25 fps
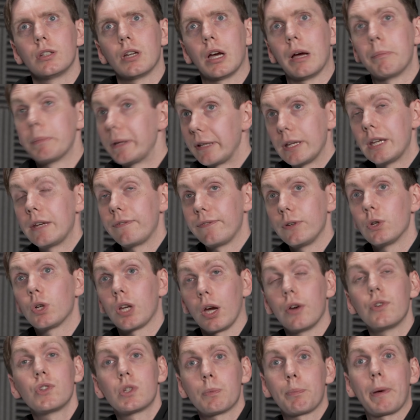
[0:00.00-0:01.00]
I mean, if you're
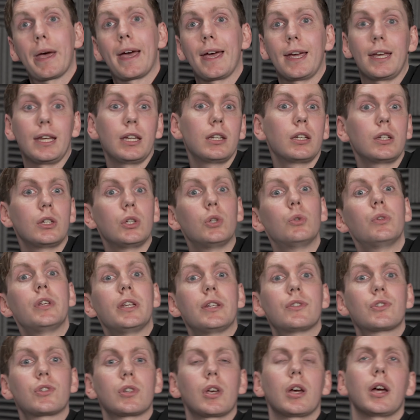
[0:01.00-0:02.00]
going to pay, you
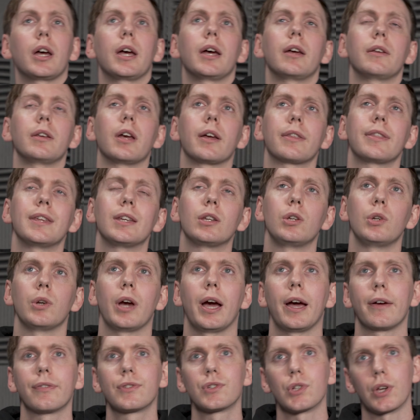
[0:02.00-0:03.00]
need to, I think you
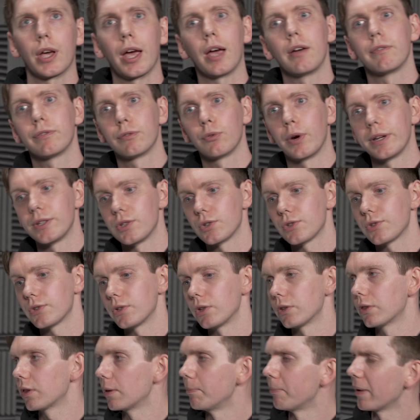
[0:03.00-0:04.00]
have to have
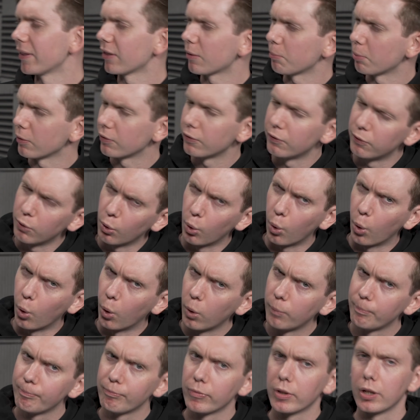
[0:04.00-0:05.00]
registered the month
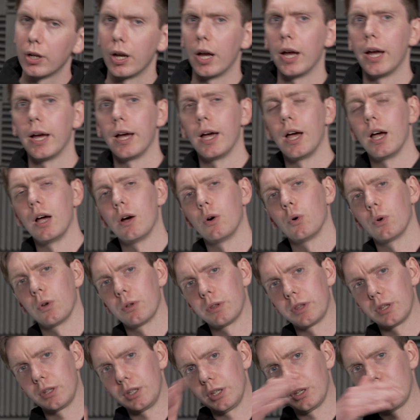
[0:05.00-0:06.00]
before, or
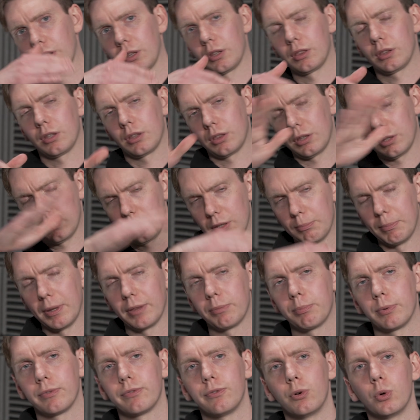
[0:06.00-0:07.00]
the
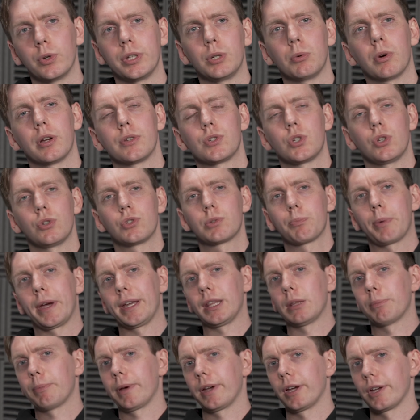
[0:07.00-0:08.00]
month before you are due to pay
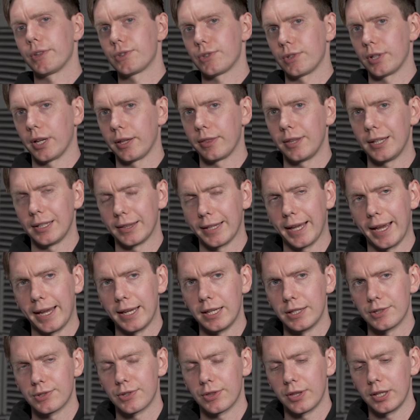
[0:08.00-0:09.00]
the person. I think
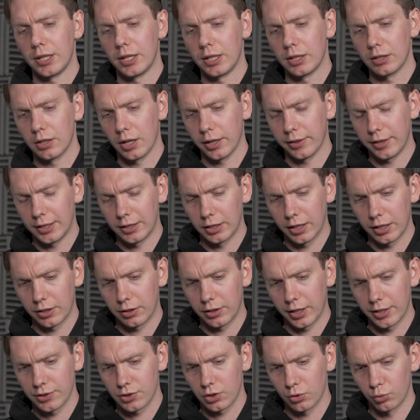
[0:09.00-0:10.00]
that's the
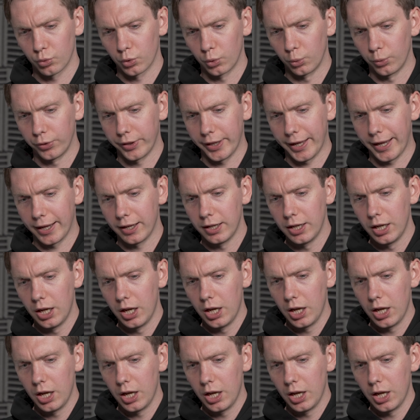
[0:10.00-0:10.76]
rule there.